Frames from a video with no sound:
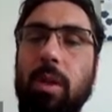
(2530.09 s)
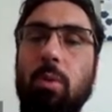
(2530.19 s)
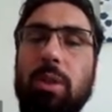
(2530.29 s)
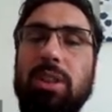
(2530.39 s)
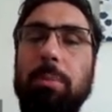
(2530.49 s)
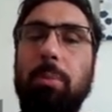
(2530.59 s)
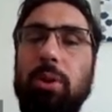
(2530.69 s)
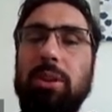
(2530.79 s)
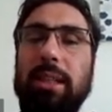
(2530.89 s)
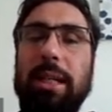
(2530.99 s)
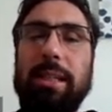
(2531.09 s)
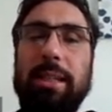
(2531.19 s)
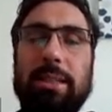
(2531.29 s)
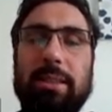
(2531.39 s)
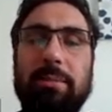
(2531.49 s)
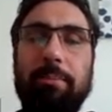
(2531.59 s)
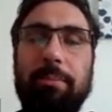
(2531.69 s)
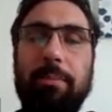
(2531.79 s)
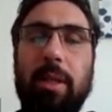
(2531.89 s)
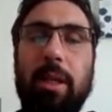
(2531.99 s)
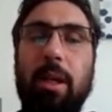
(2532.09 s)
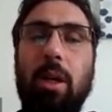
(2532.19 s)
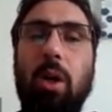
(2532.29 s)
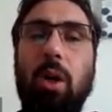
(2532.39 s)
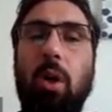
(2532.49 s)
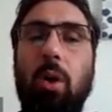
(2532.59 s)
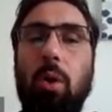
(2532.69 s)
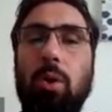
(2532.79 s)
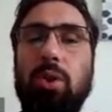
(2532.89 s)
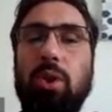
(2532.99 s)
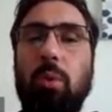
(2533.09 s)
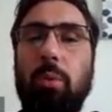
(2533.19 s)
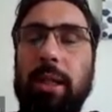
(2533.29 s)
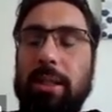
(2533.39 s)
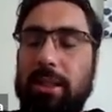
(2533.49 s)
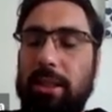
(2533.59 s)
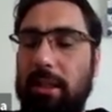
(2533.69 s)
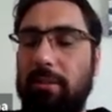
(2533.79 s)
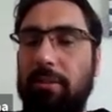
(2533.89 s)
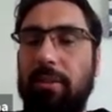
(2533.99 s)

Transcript: with supporting ideas. Also, we need to give